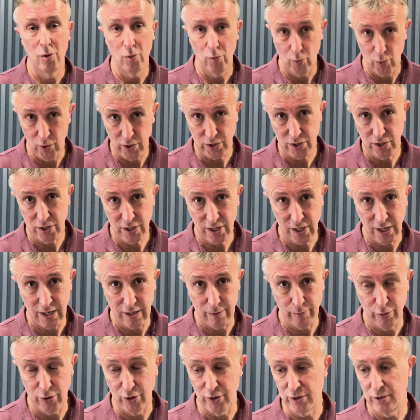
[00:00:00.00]
What's the
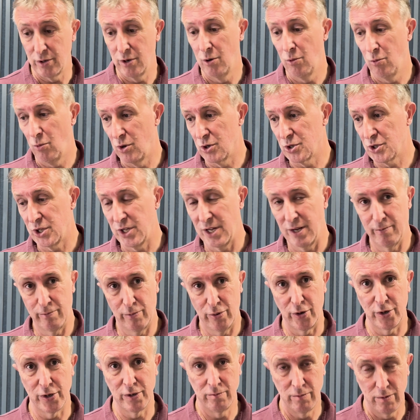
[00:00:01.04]
start point? What's the end
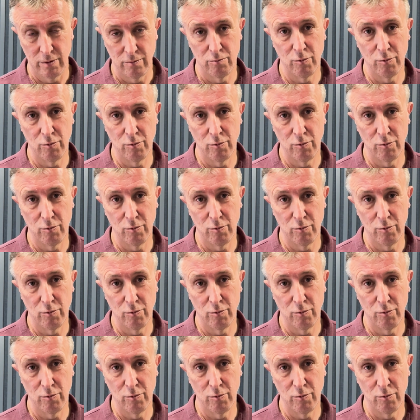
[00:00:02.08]
point?